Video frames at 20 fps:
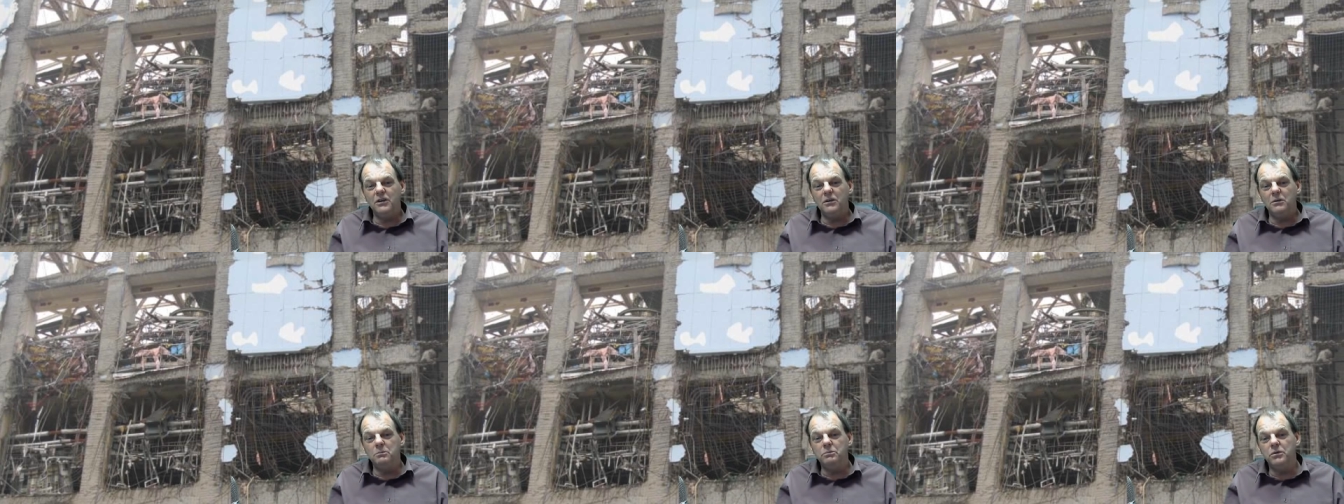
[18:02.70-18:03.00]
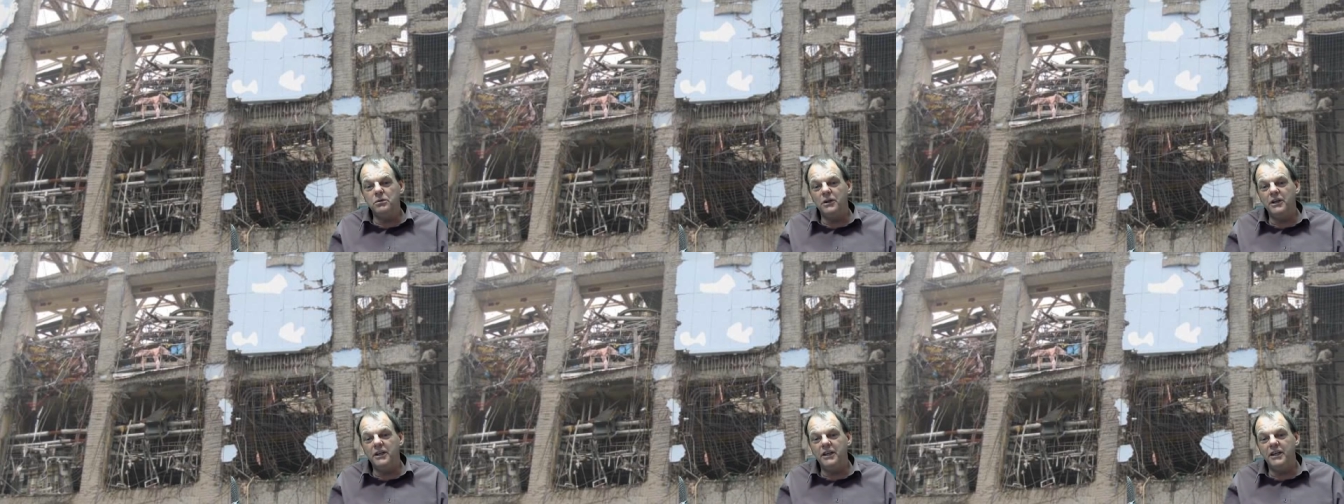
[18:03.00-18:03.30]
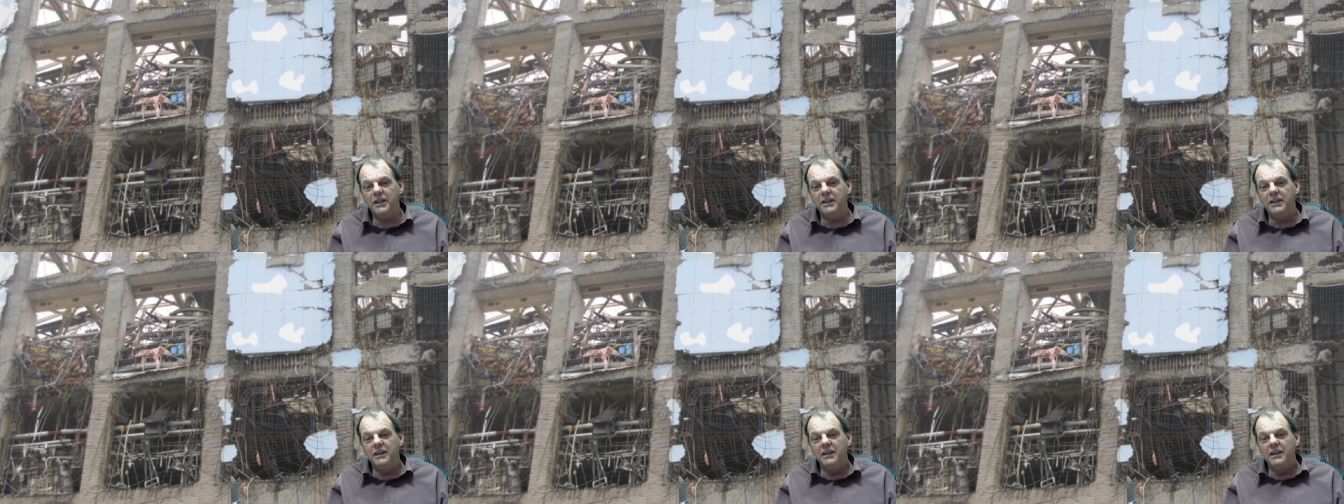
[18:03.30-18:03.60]
real
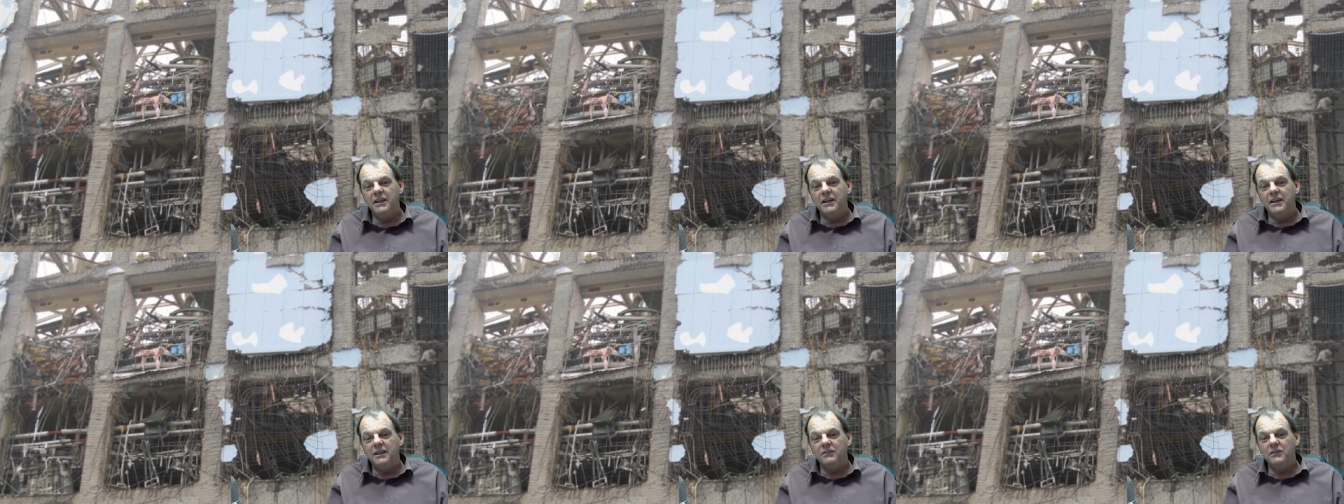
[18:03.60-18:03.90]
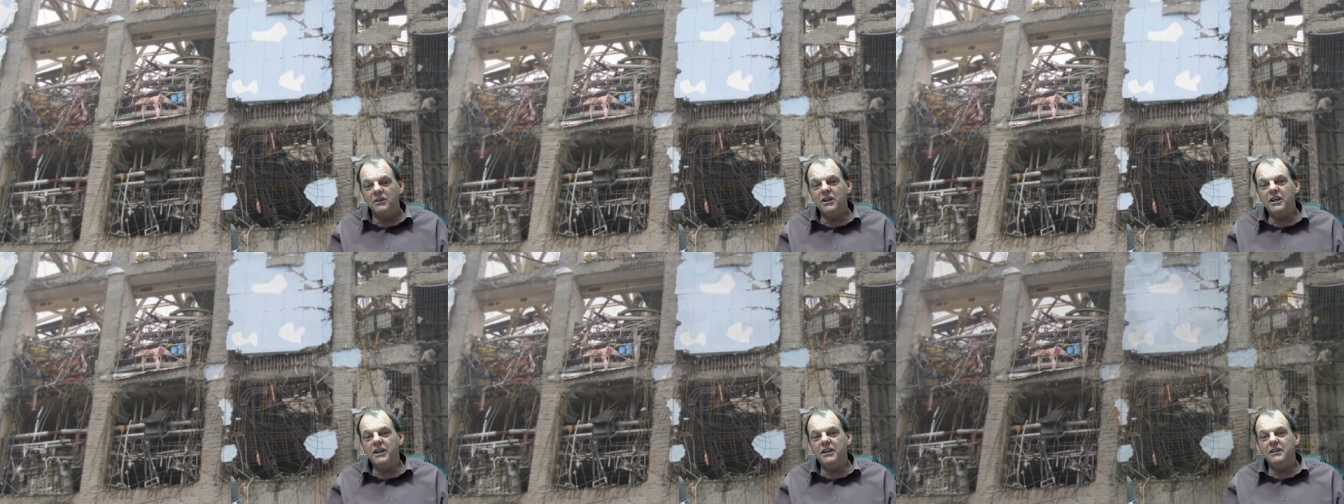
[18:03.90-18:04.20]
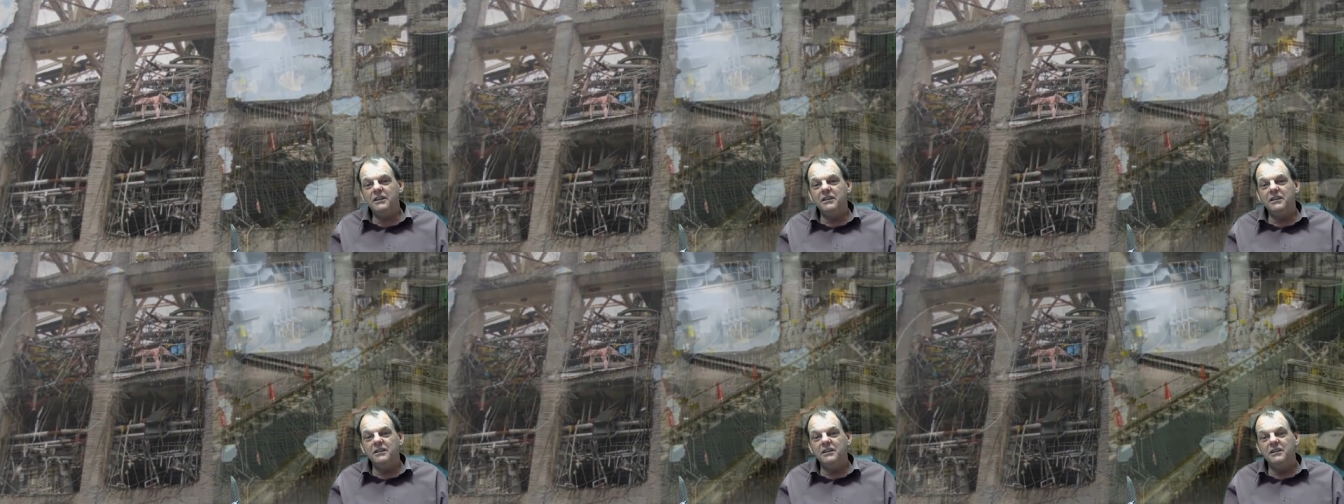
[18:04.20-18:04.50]
pretty
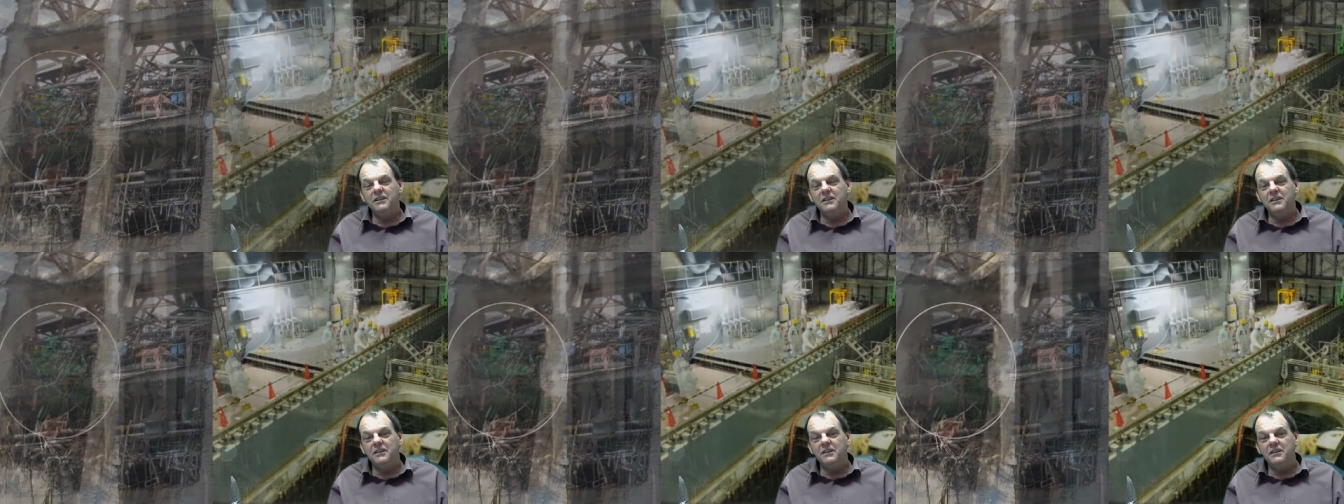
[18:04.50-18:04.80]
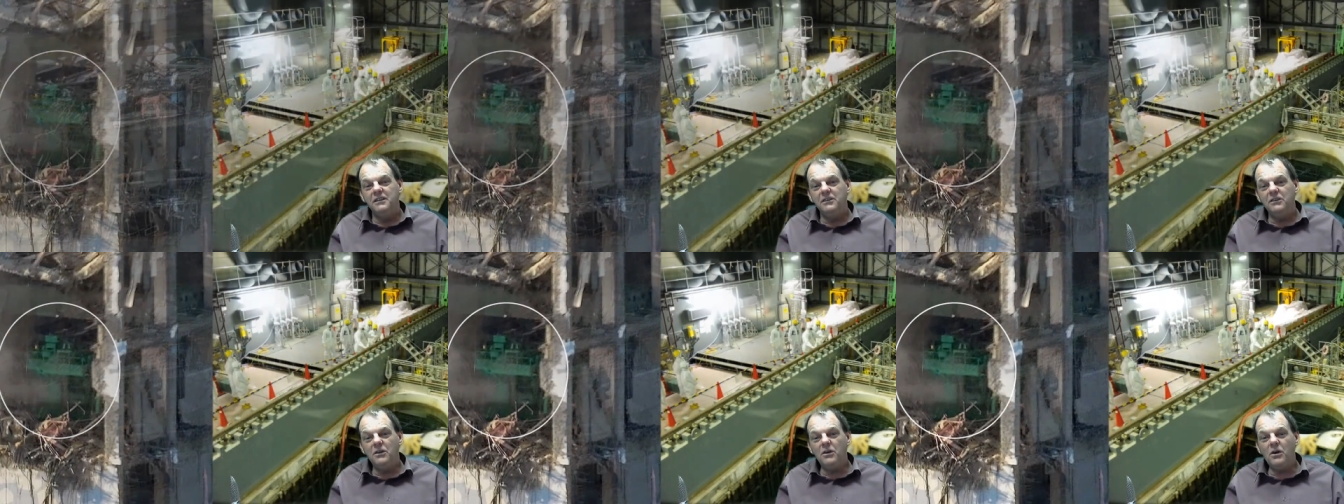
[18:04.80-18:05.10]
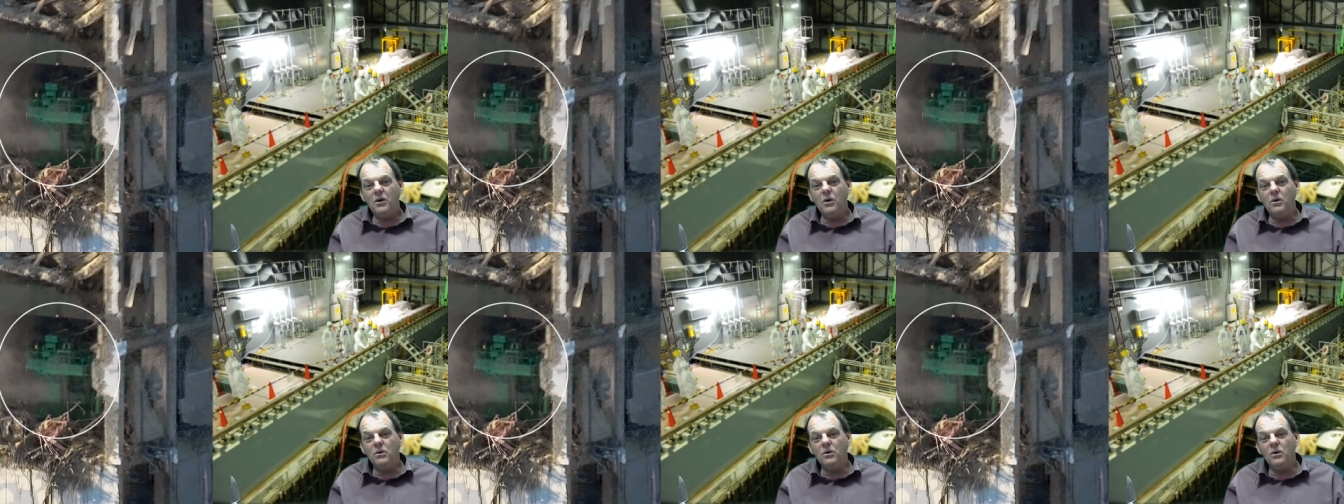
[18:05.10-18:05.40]
right
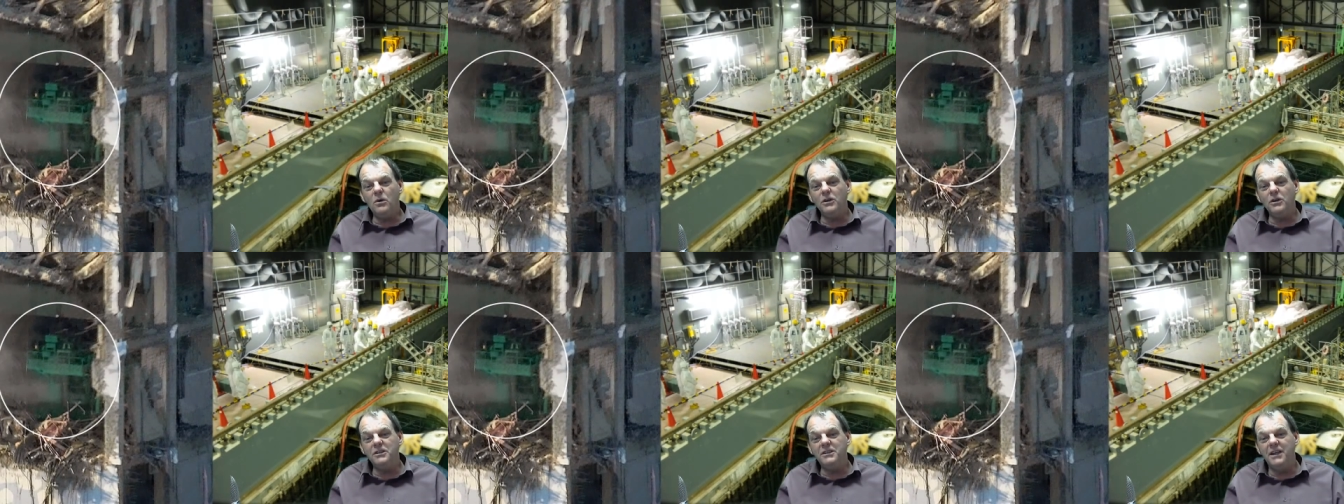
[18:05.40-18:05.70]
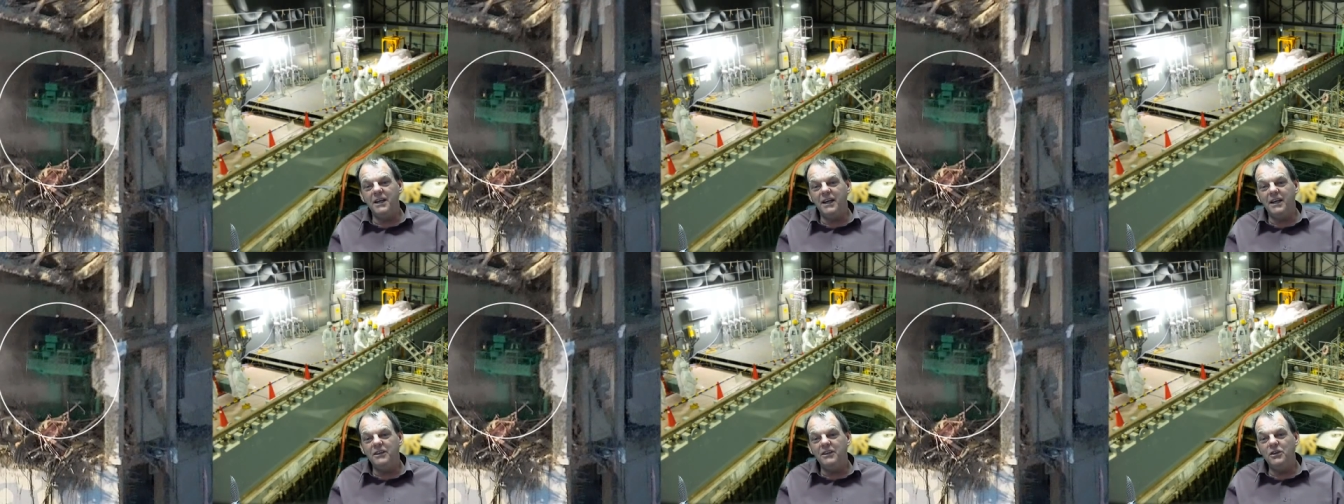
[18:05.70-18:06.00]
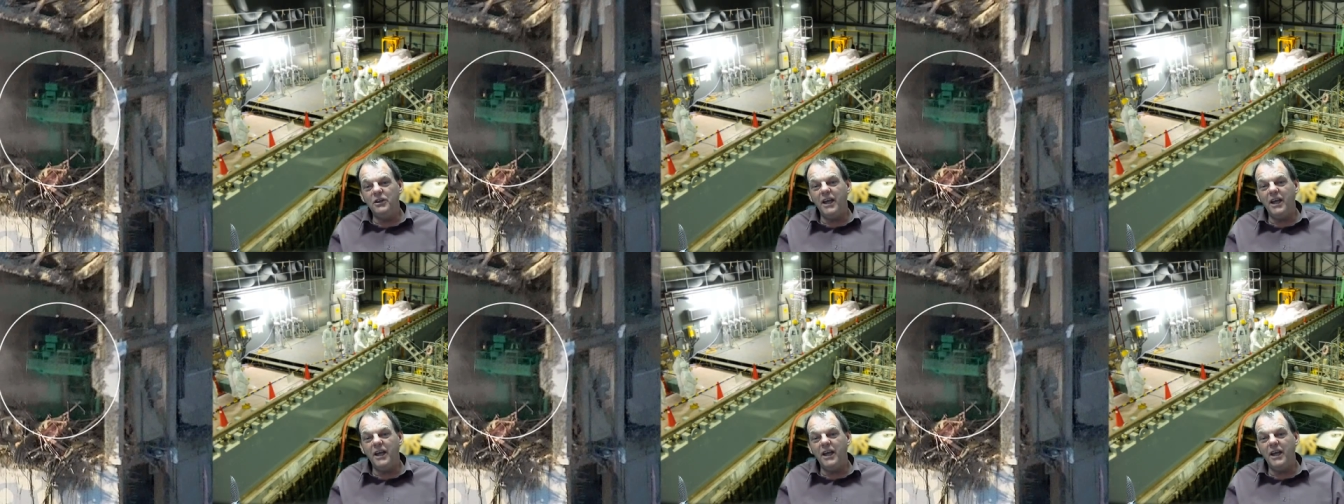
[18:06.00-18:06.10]
no, of course not.